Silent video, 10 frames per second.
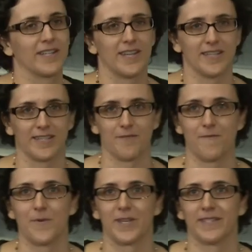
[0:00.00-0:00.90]
today is going to
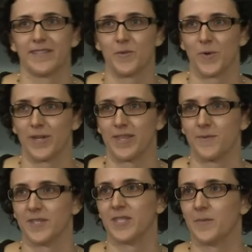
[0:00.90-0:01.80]
focus on work that
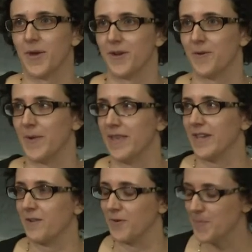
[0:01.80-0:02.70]
was inspired by
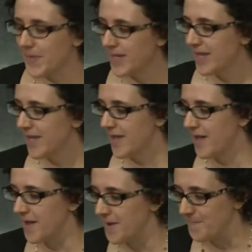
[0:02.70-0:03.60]
that group.
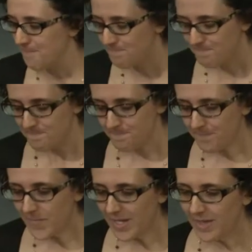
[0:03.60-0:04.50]
Um,
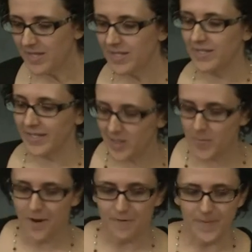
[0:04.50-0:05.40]
the second
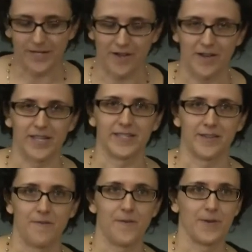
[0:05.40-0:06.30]
part of my talk is
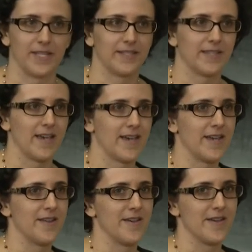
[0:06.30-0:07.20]
going to focus
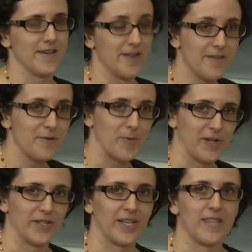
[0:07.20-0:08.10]
on a, another
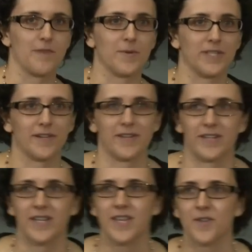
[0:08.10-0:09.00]
project that was
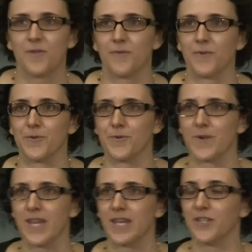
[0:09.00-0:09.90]
started
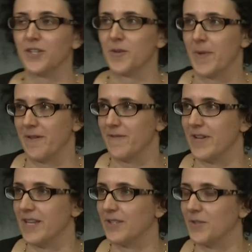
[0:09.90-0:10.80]
through HHMI
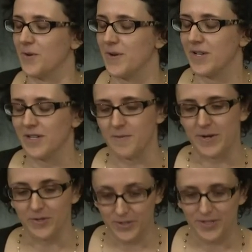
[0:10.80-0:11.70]
funding. So
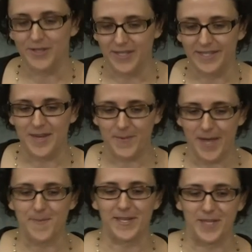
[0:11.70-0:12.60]
about the same
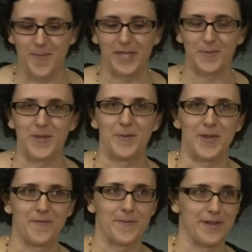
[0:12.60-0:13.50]
time that Tim asked me to be
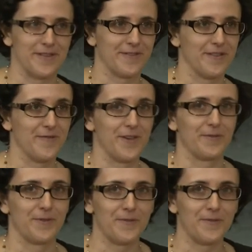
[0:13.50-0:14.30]
involved, involved with